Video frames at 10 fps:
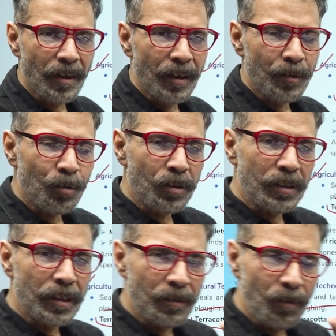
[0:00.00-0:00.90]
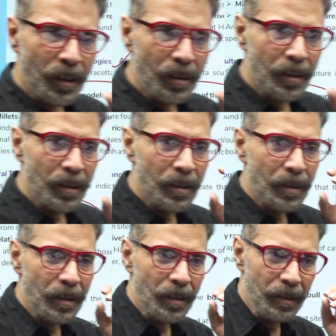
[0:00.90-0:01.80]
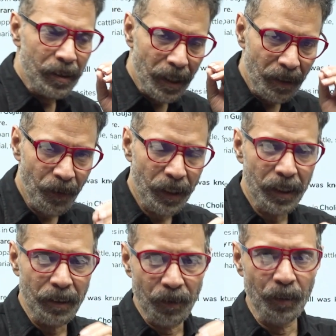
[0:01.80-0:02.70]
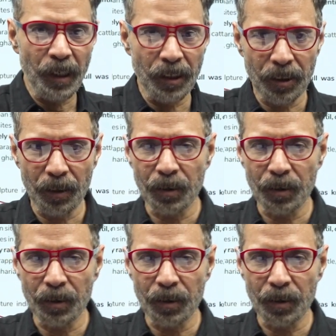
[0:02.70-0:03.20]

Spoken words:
So this is one significant information or